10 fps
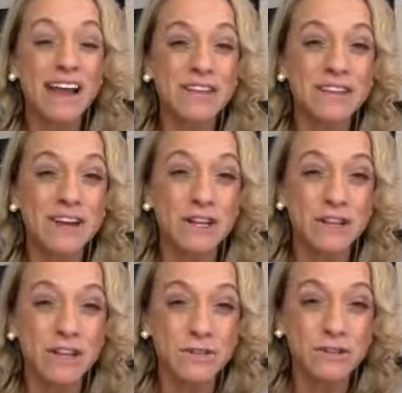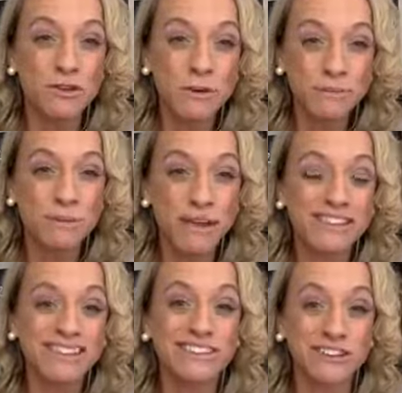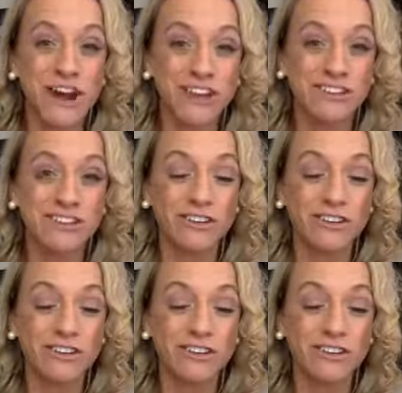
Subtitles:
think that if you implement these strategies,